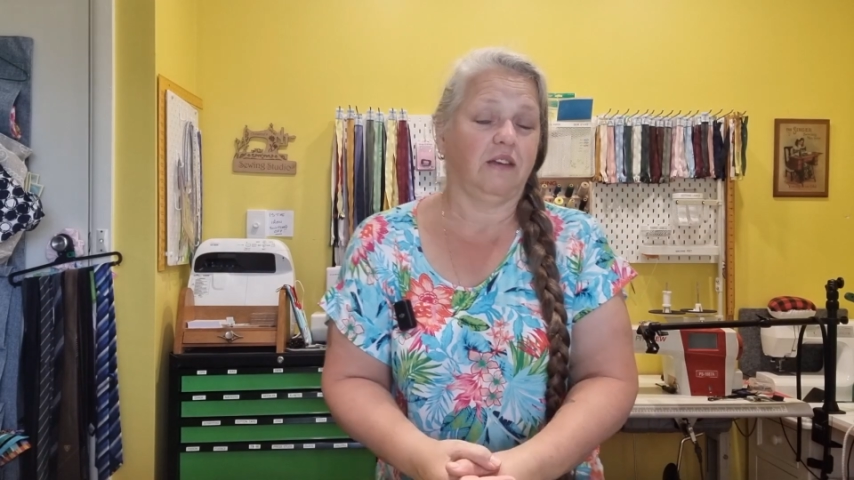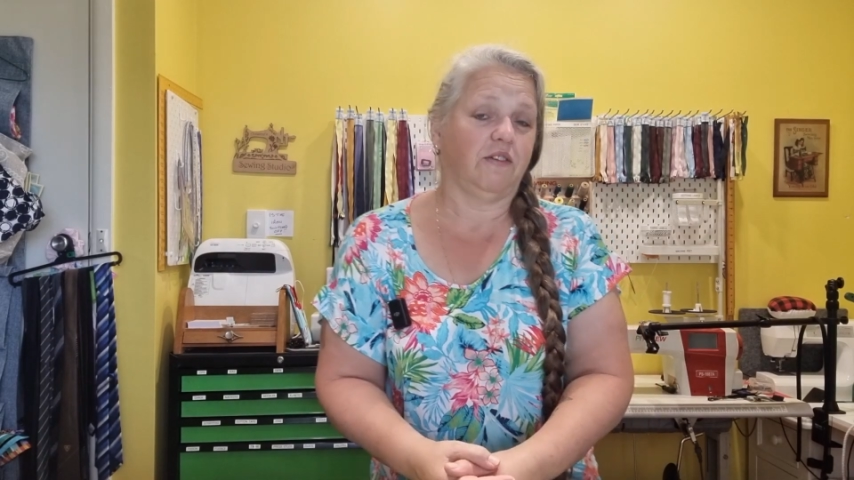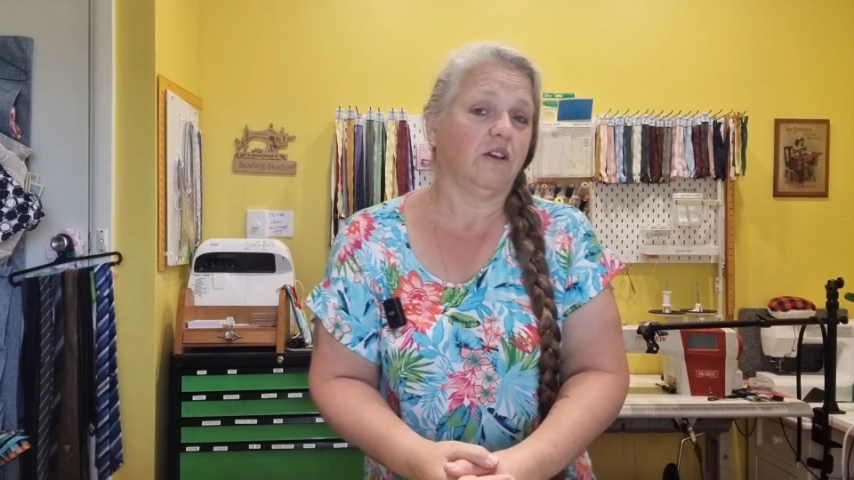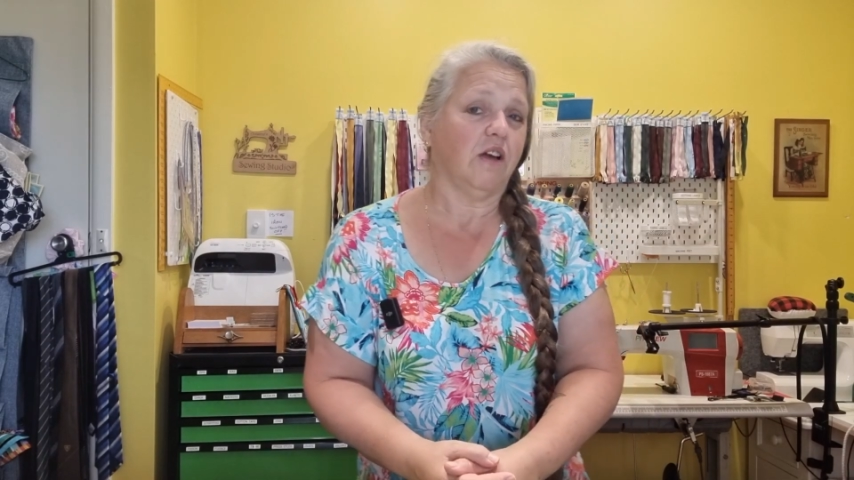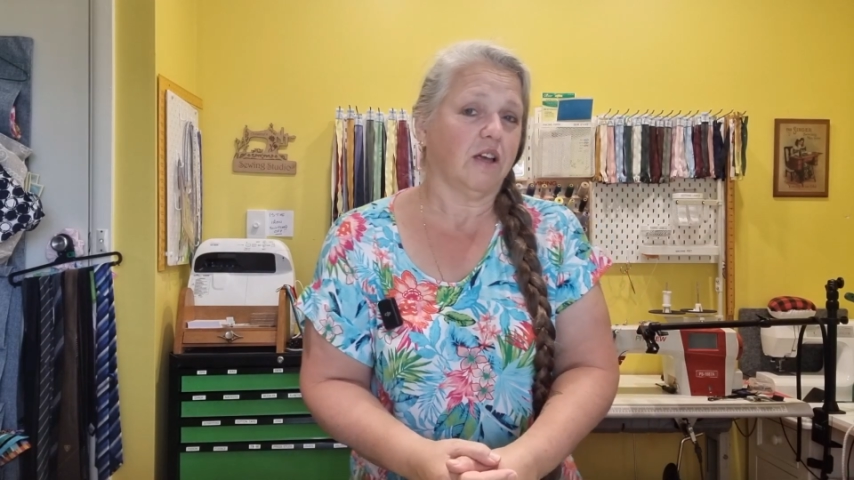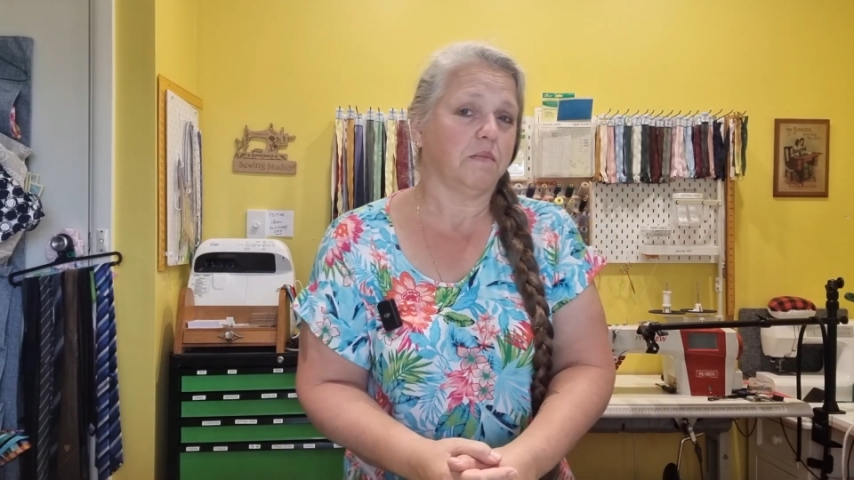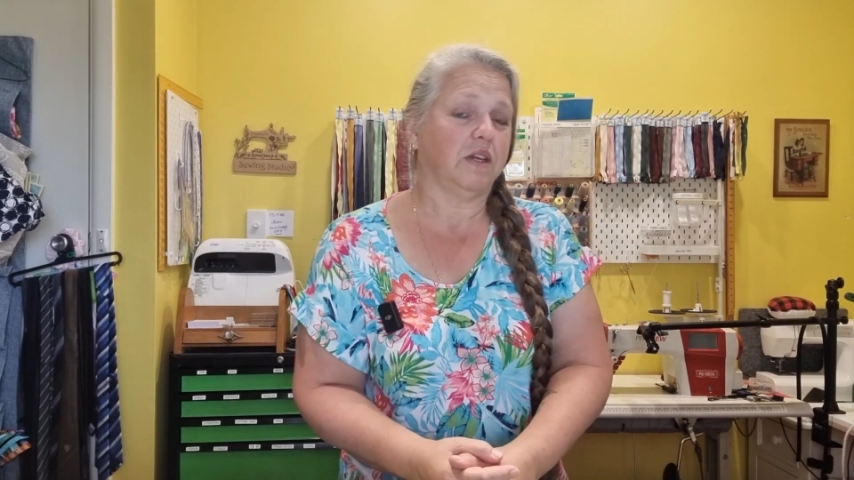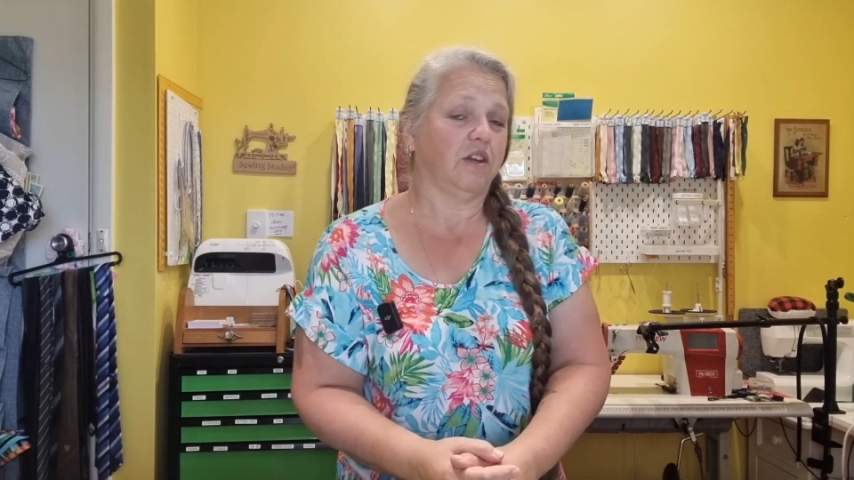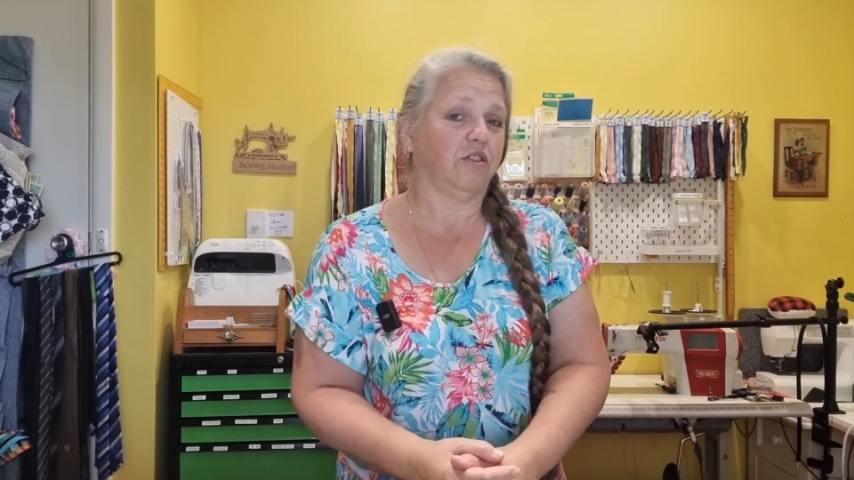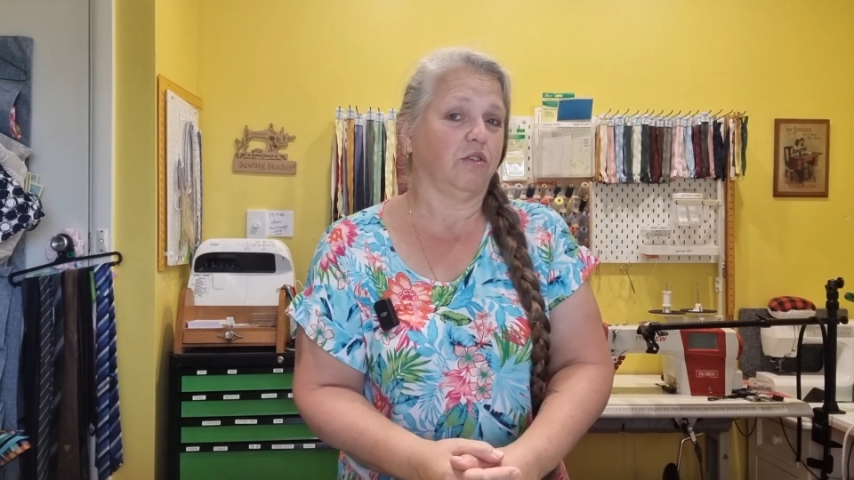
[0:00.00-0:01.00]
If you'd like
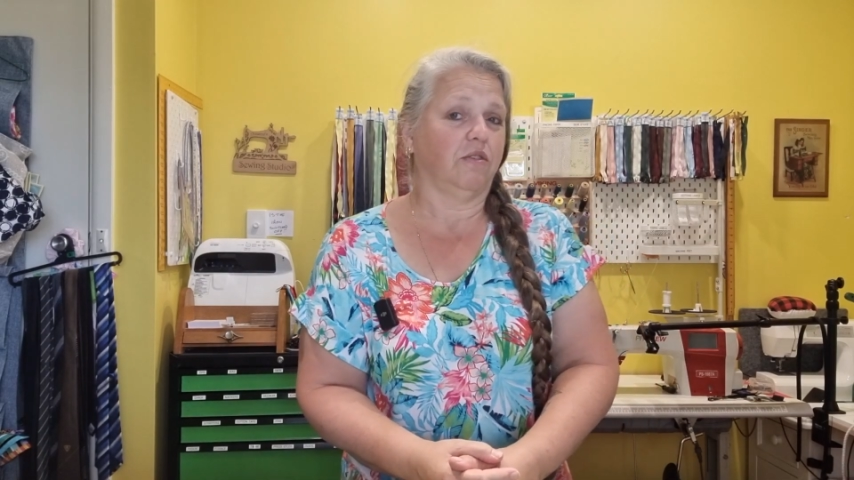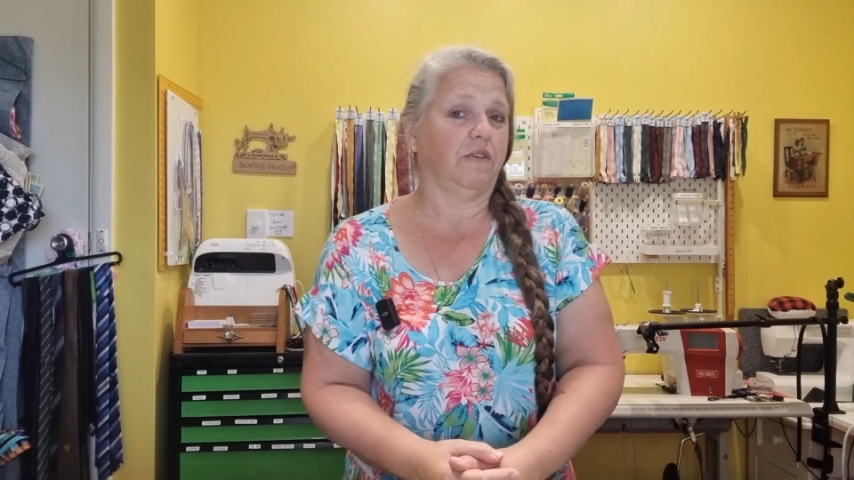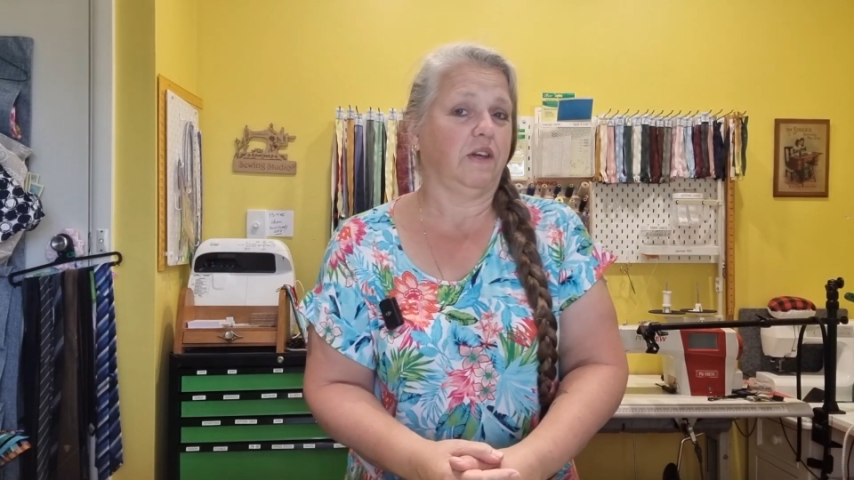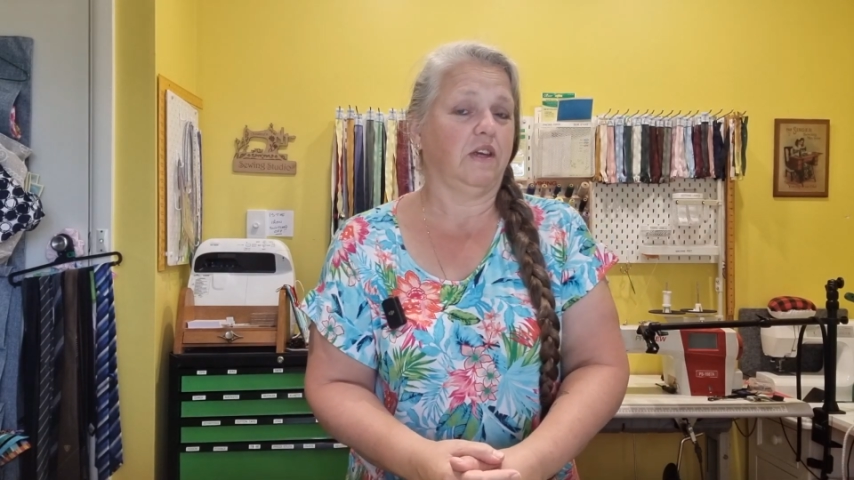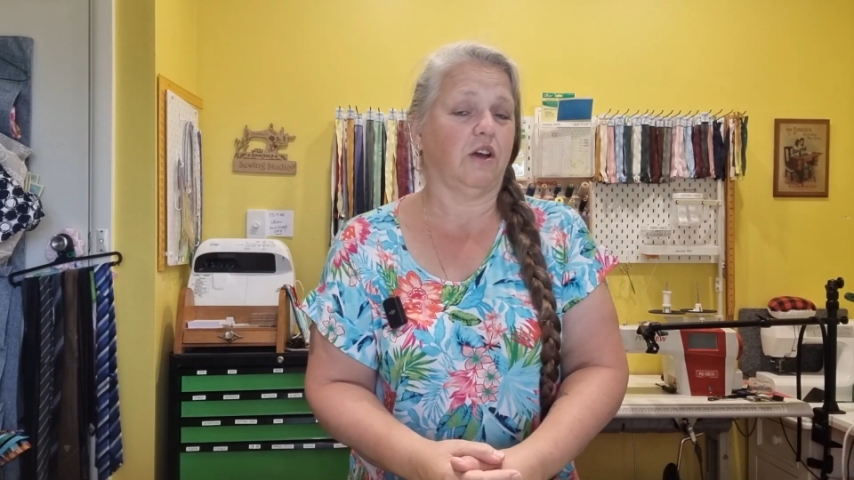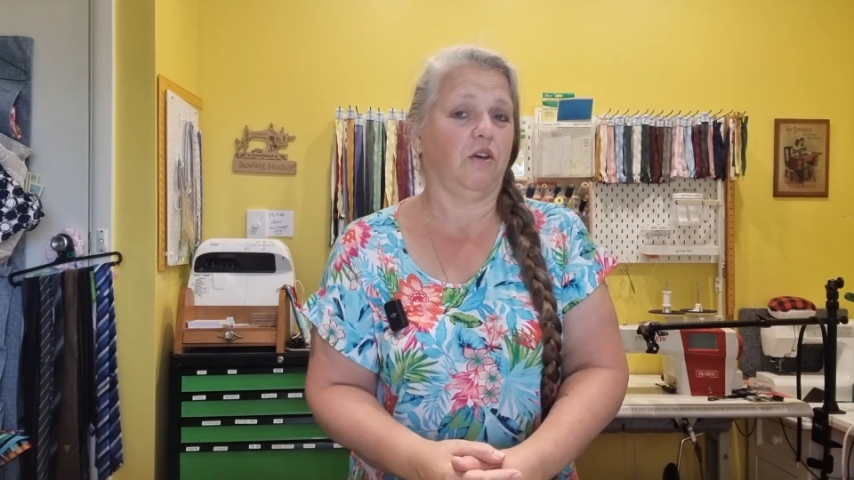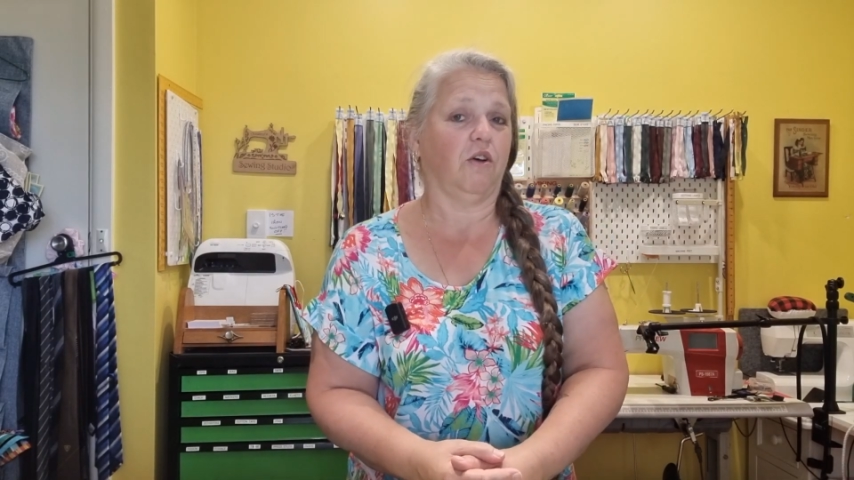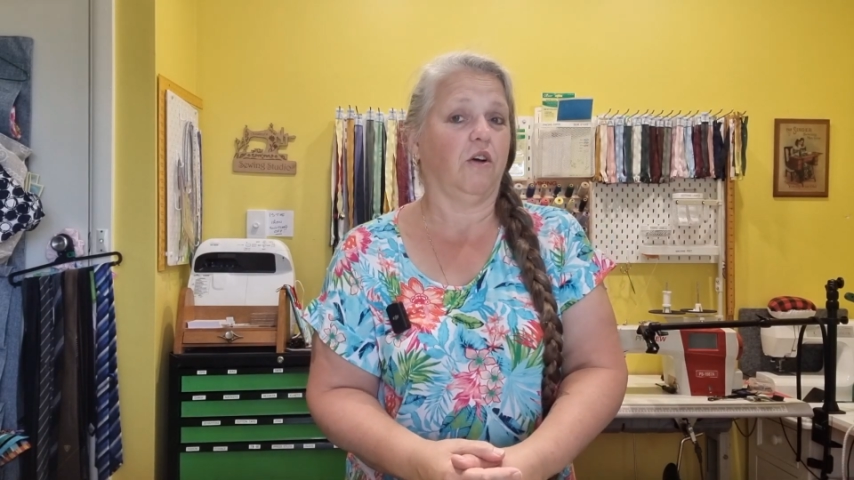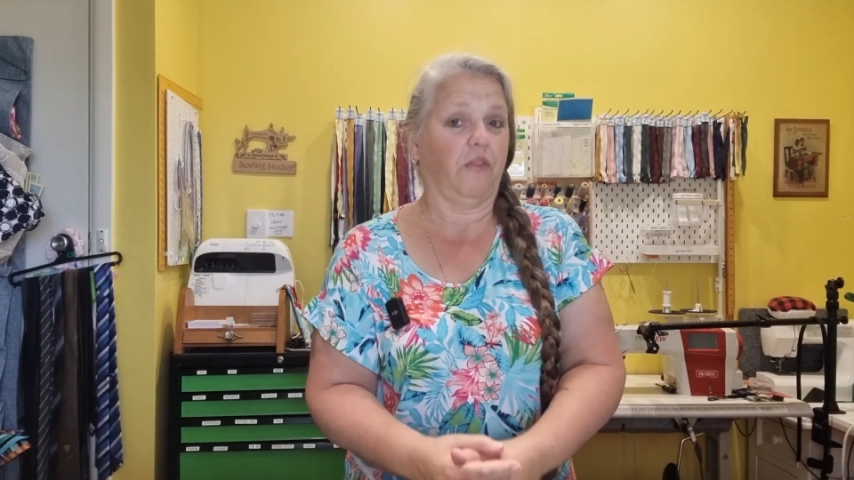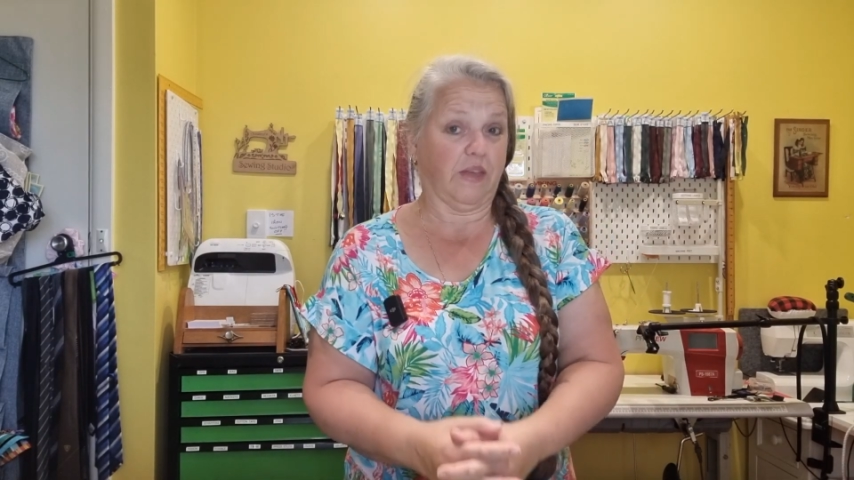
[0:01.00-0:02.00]
me to do a video
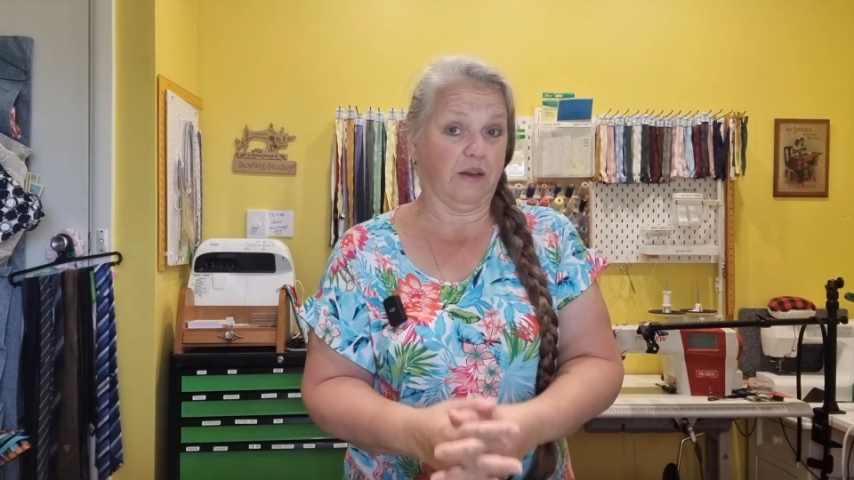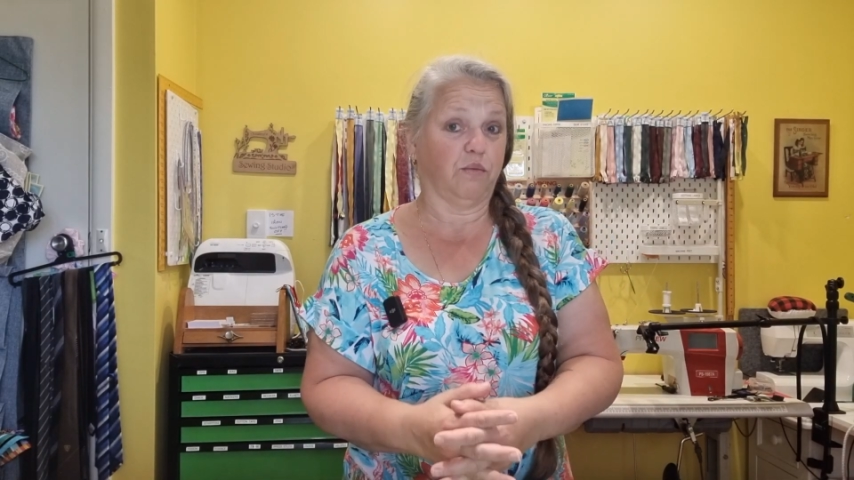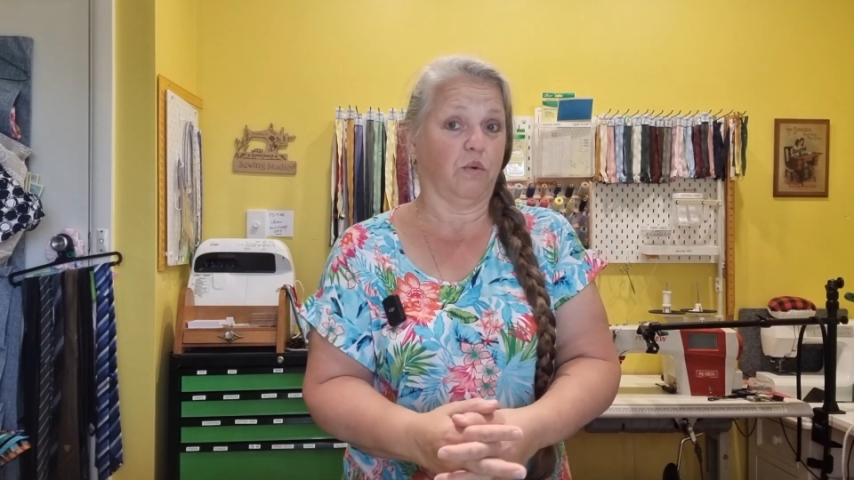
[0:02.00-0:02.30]
on that